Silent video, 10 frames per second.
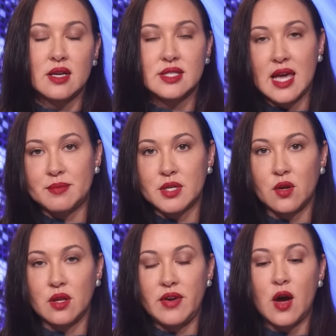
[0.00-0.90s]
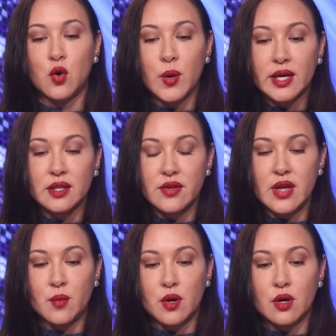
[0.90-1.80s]
uh, skeptical of how
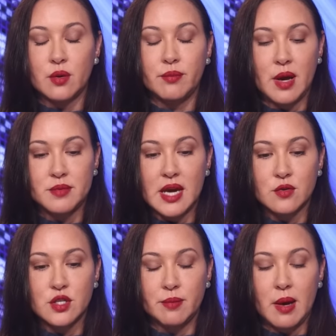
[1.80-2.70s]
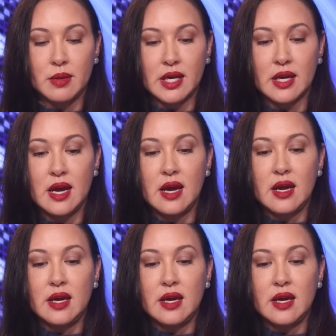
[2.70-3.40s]
quickly they were pumped out to the public.